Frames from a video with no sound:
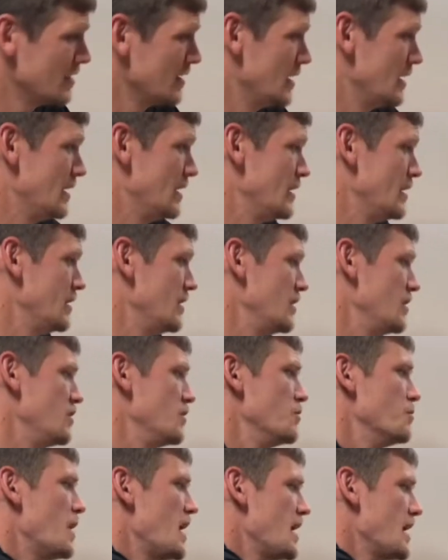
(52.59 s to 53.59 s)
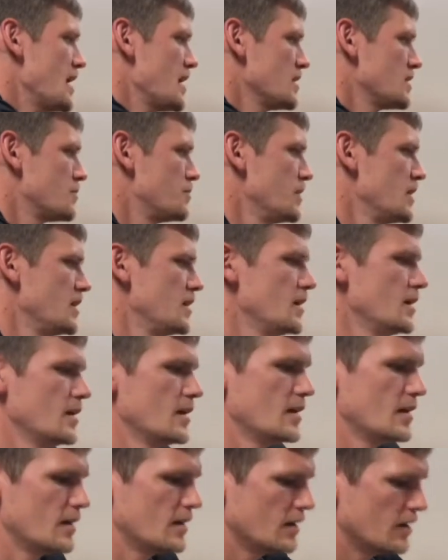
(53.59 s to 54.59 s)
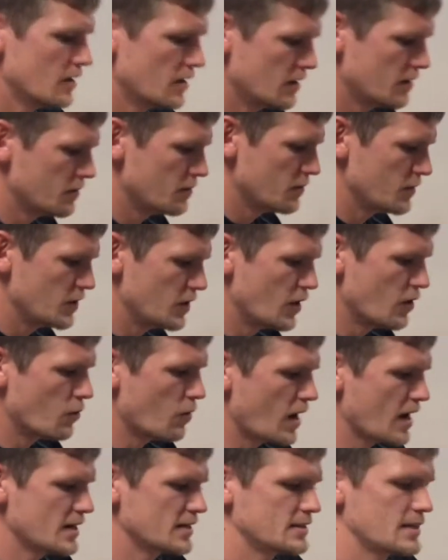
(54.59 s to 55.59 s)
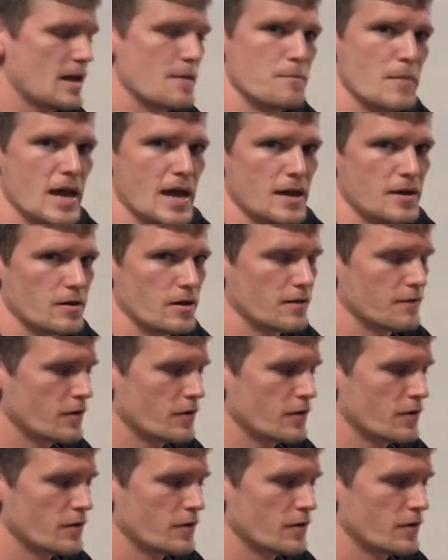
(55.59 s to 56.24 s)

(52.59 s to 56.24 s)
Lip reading: And you may ask me, why does that matter?